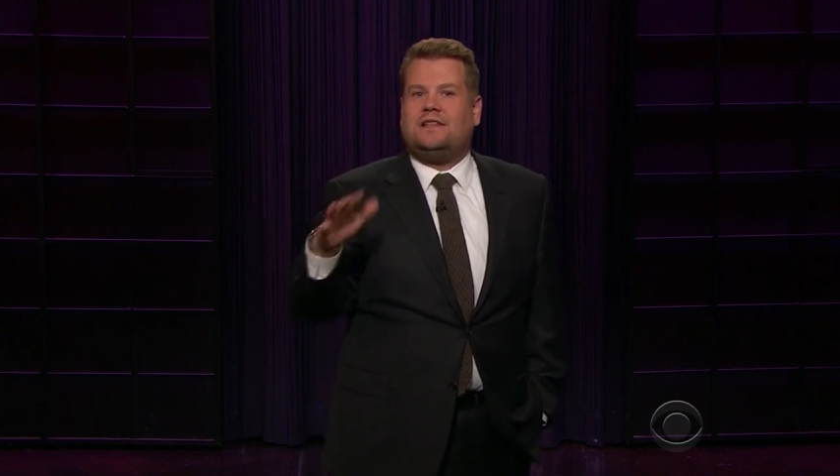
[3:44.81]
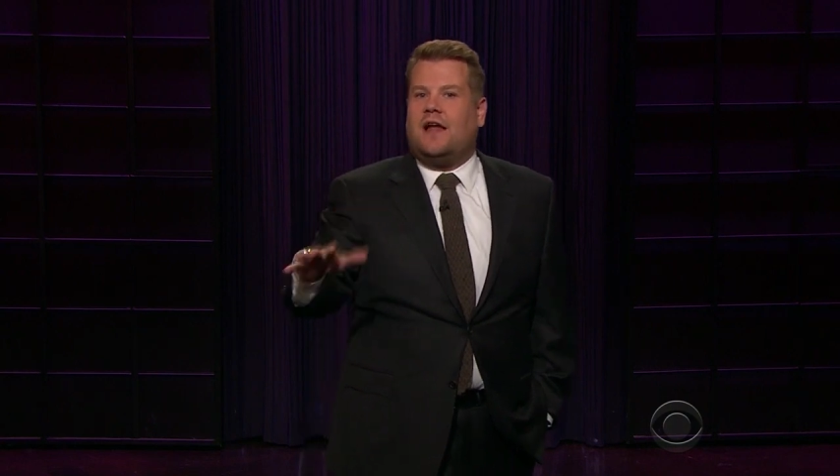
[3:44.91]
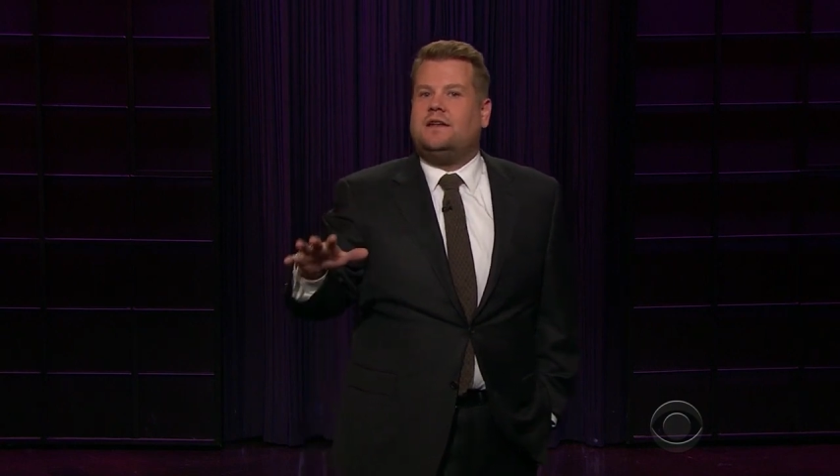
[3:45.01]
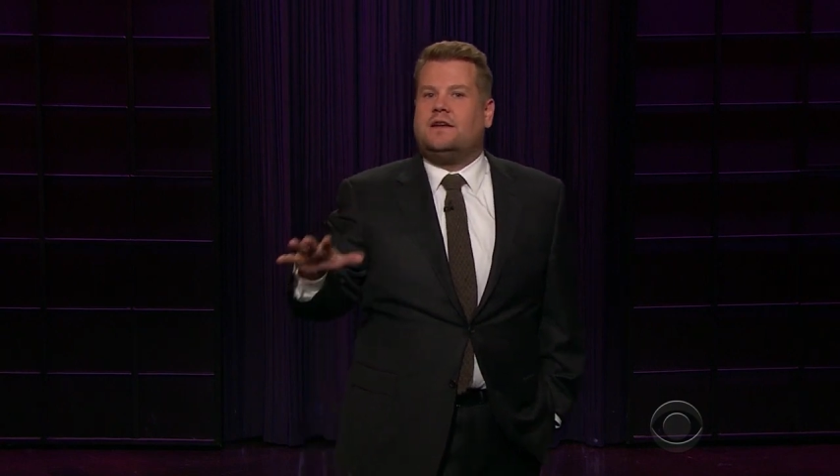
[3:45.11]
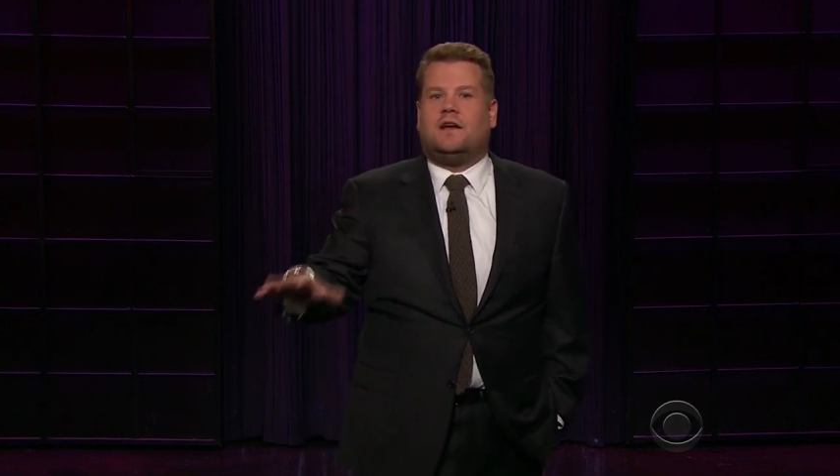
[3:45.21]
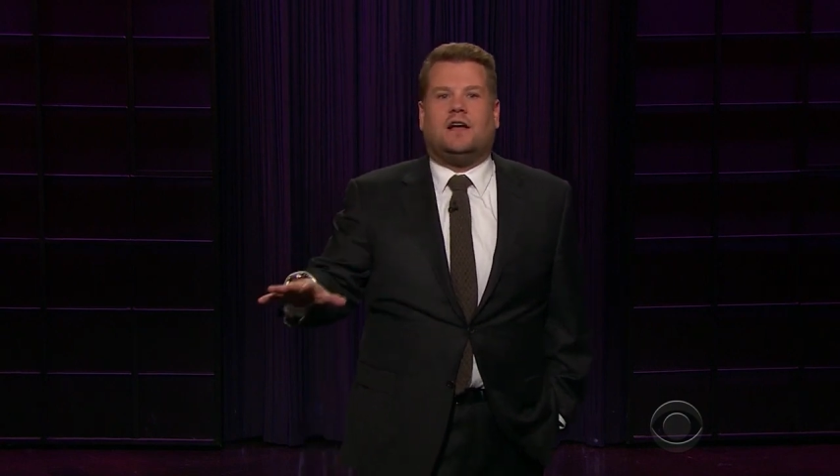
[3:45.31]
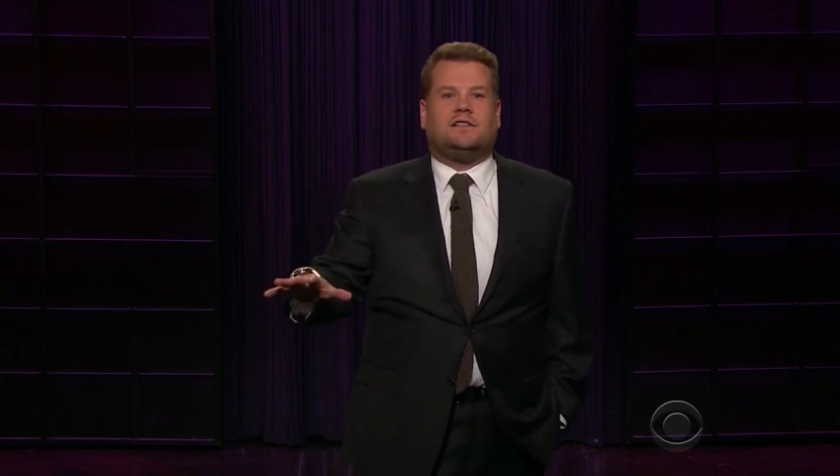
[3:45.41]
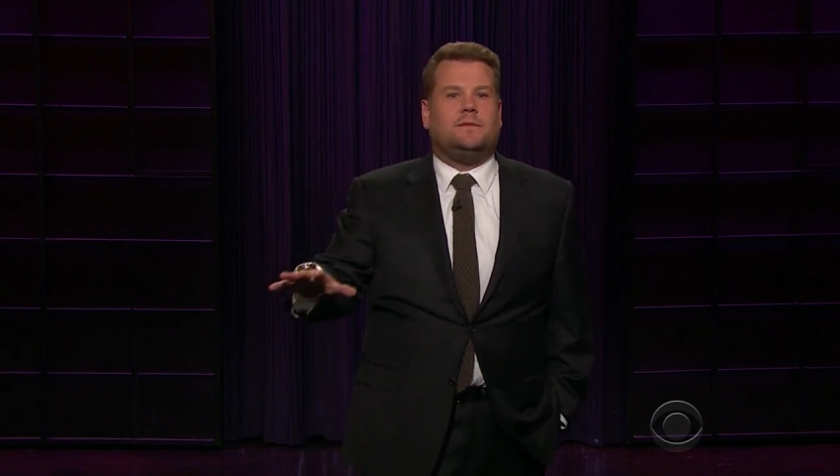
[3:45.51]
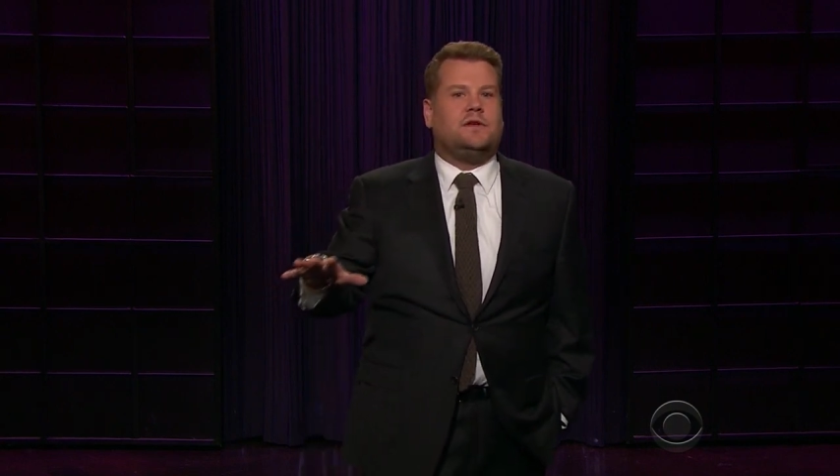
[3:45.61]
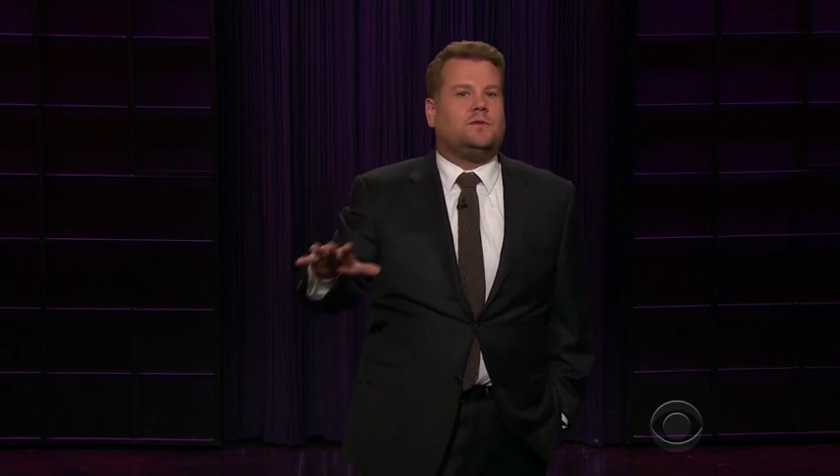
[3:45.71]
London
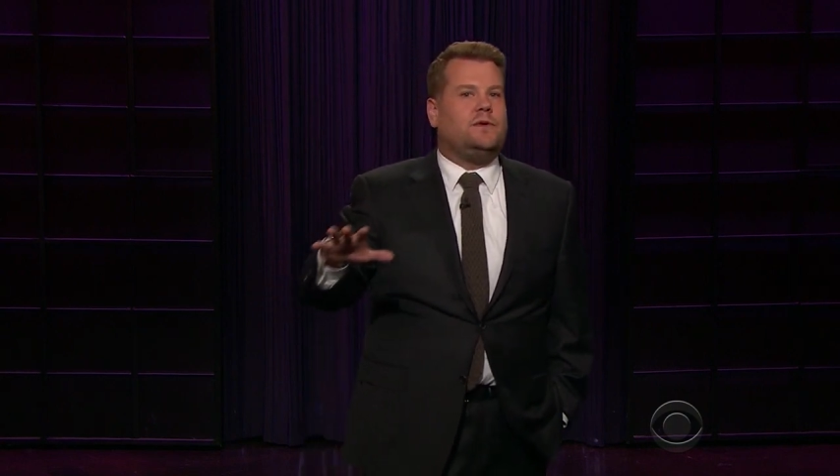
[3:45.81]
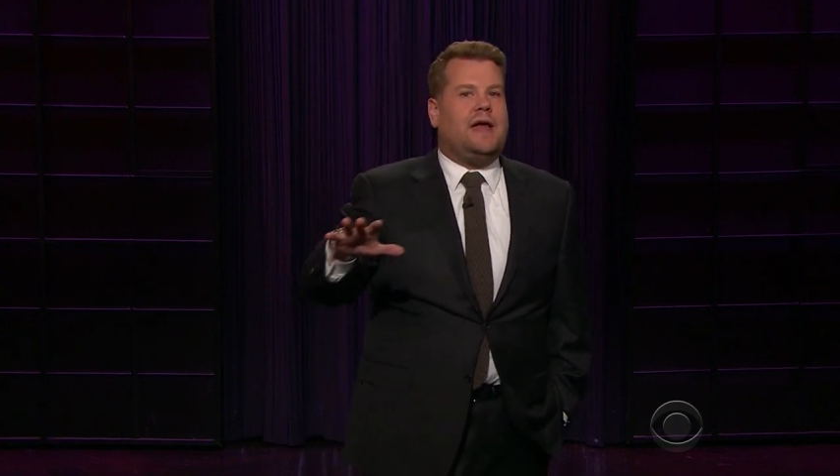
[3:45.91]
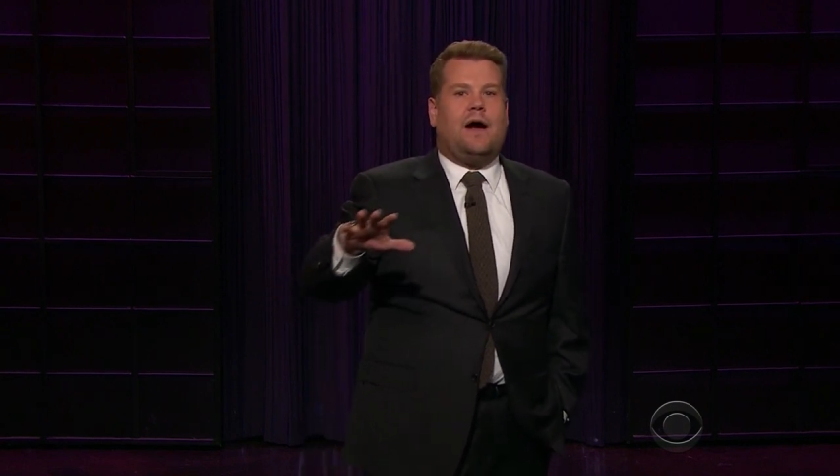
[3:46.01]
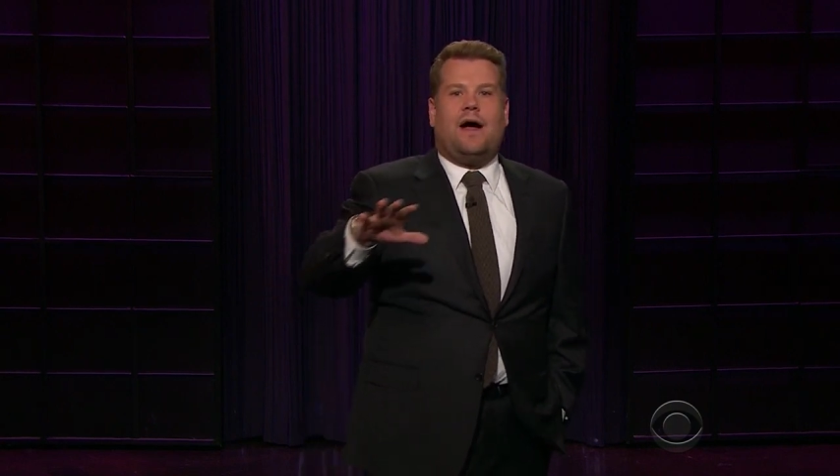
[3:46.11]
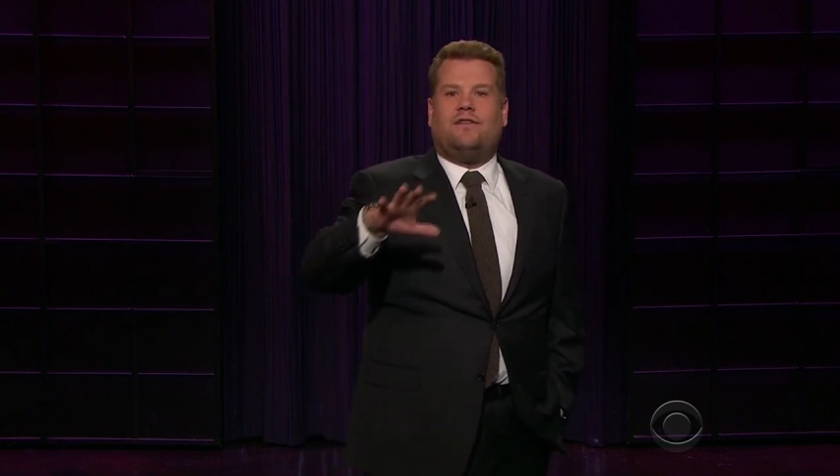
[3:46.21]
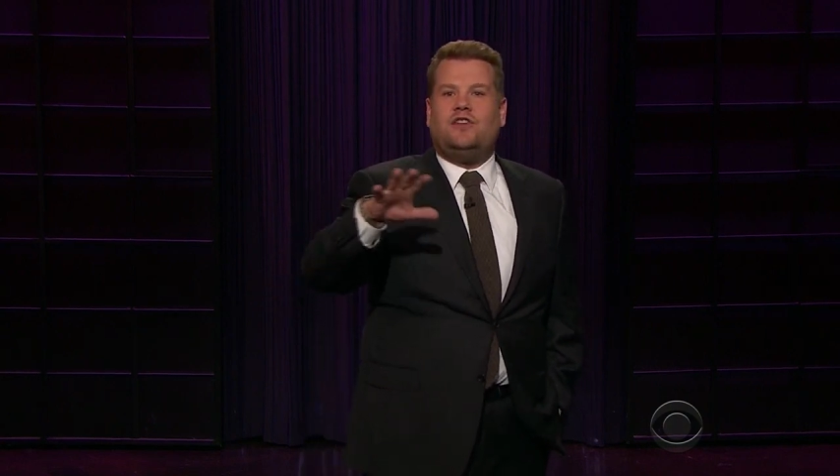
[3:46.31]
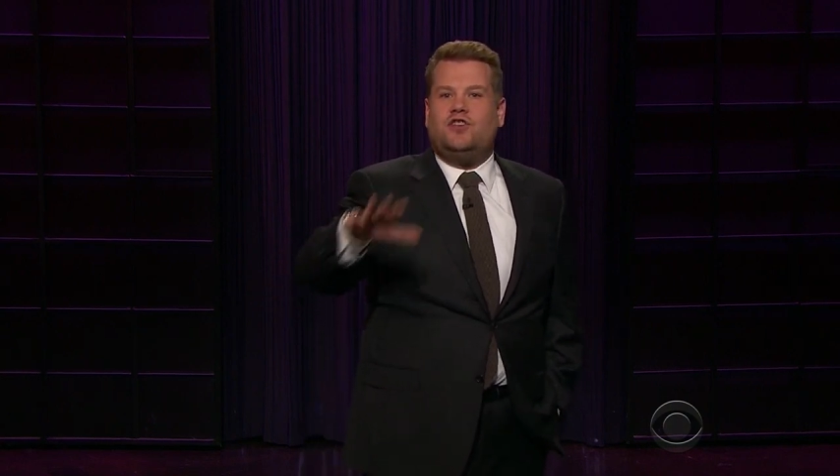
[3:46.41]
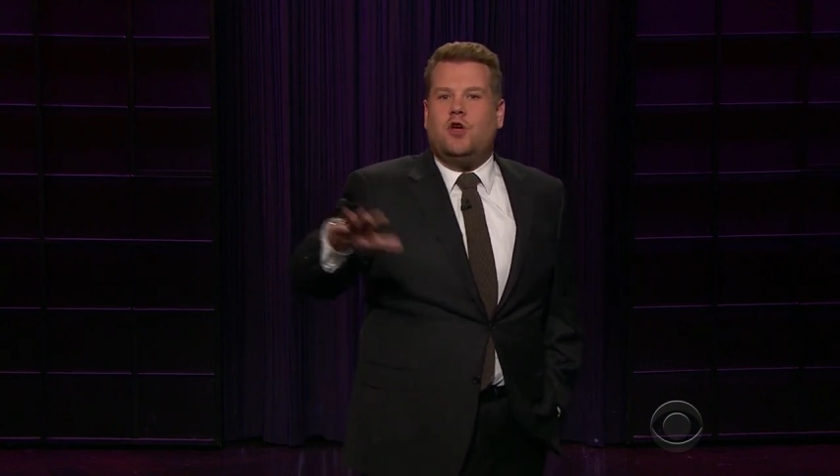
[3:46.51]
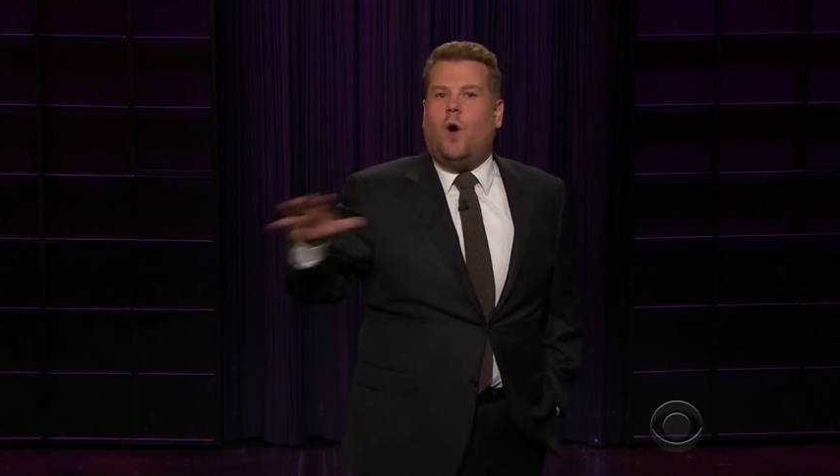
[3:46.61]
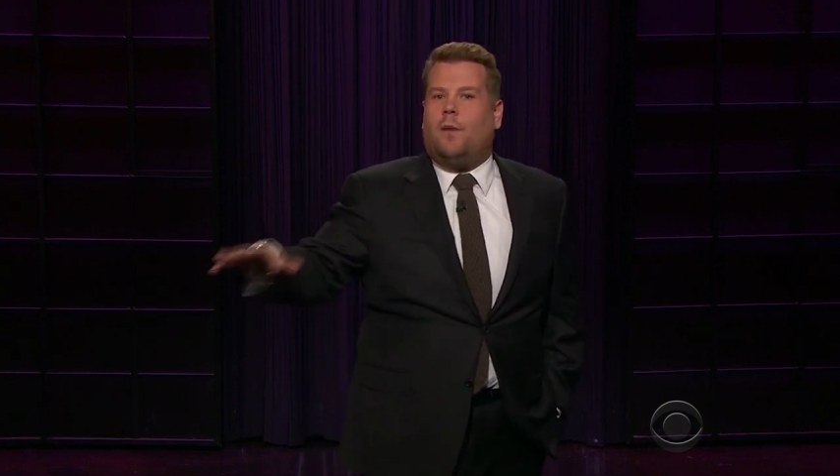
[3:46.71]
customers will now have a
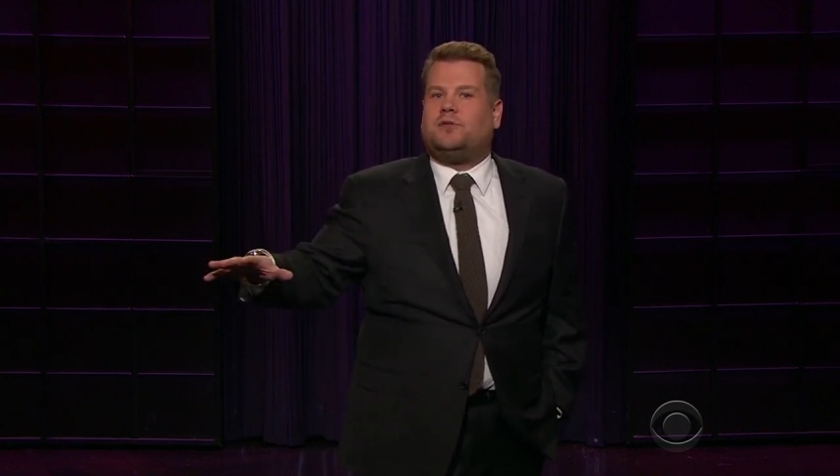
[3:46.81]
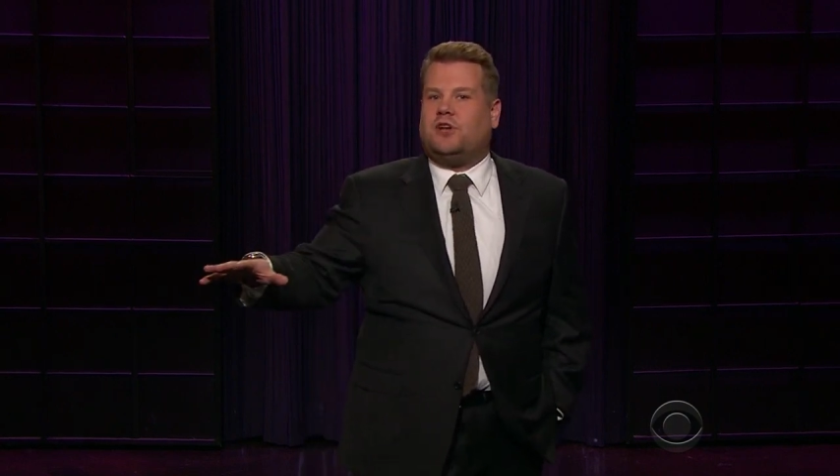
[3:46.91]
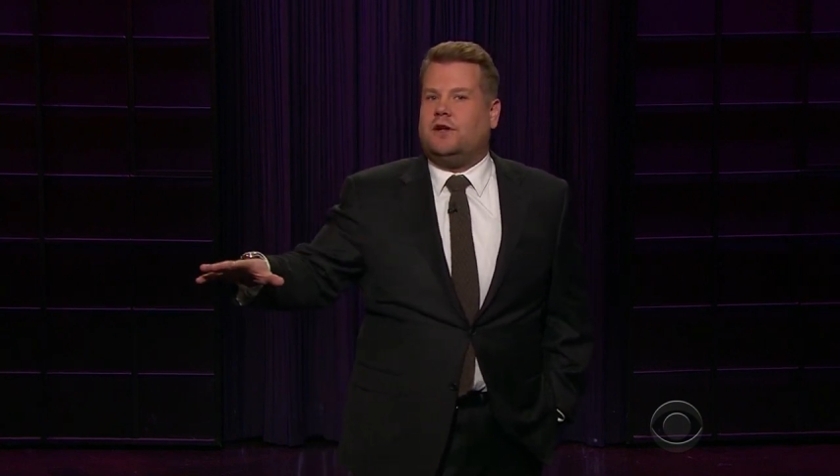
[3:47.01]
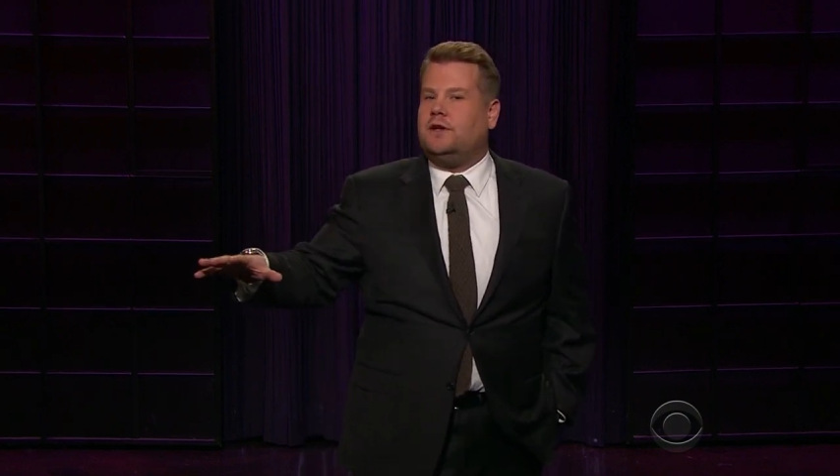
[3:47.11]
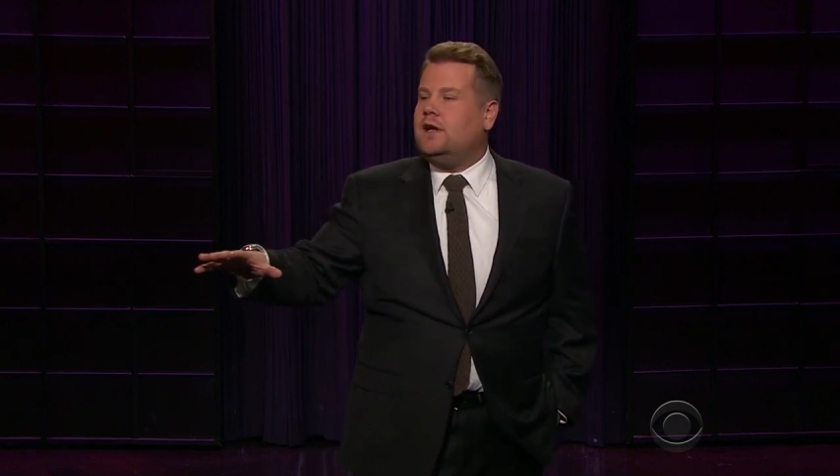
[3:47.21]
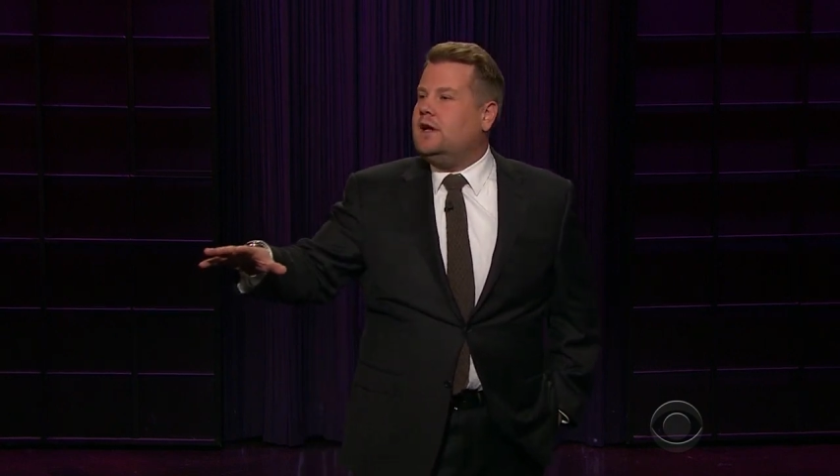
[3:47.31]
new option